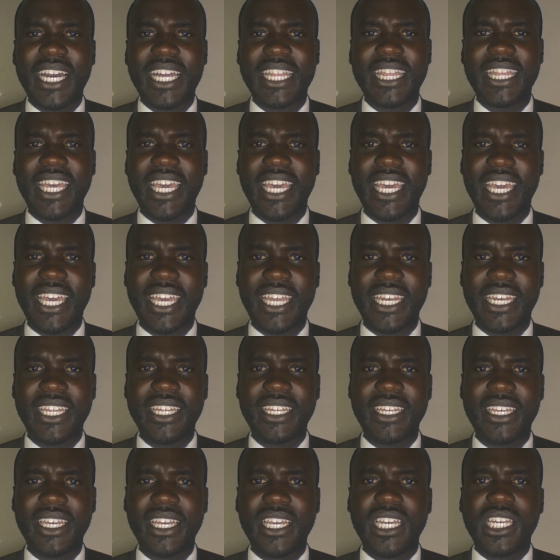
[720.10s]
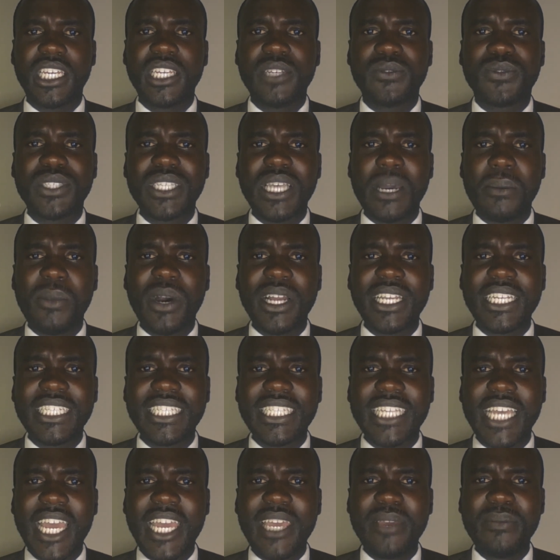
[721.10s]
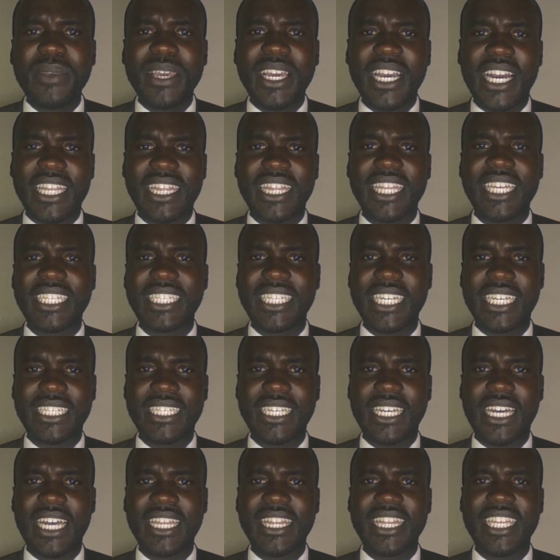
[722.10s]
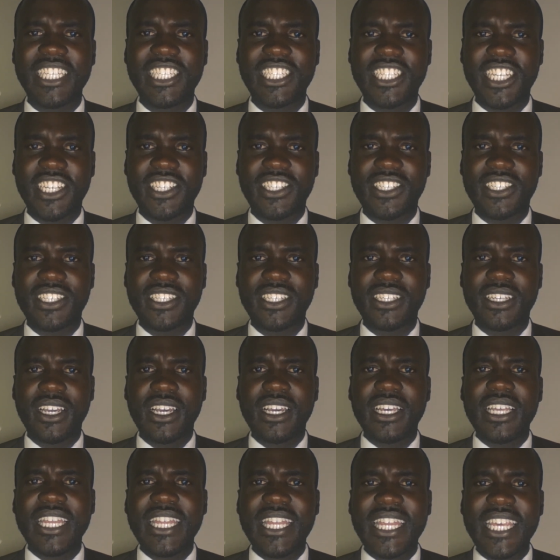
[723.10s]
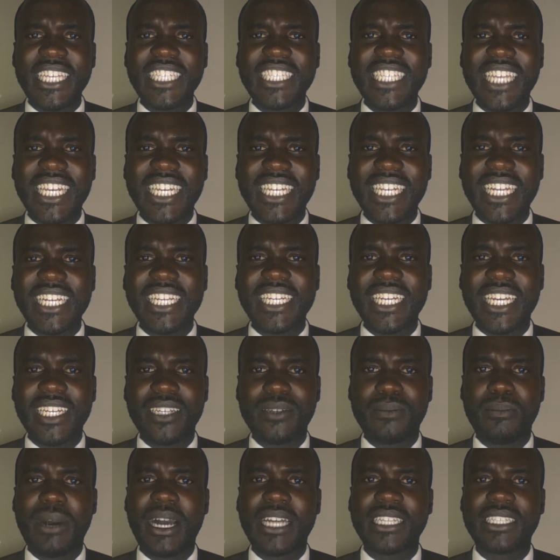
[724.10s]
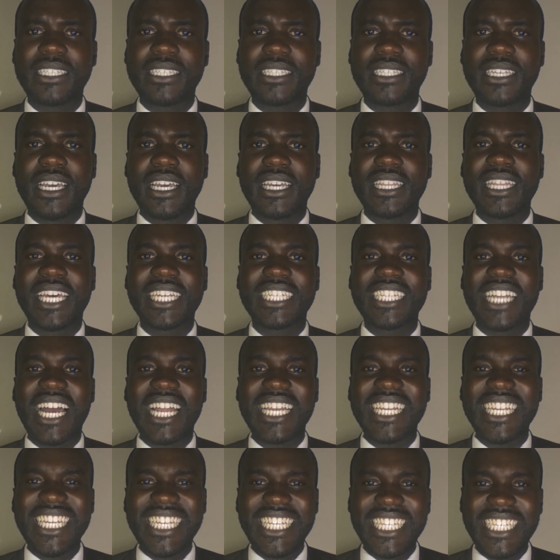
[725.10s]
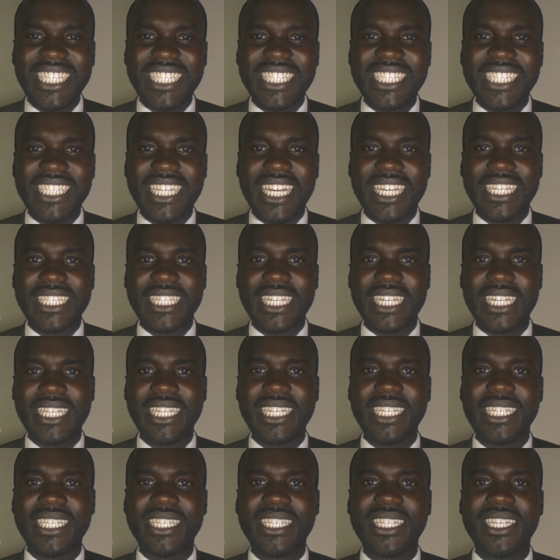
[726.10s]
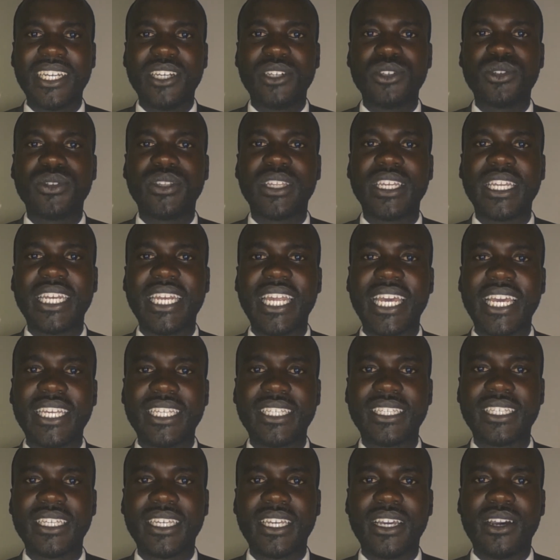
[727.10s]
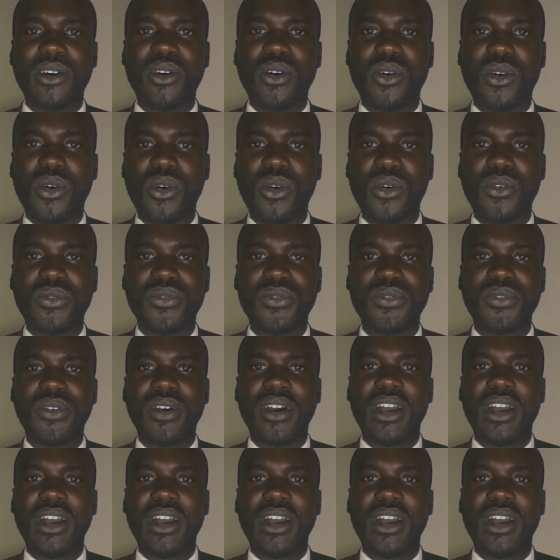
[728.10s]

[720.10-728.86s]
at the head, if someone is aiming at the chest, these are delicate parts that can instantly lead to the death of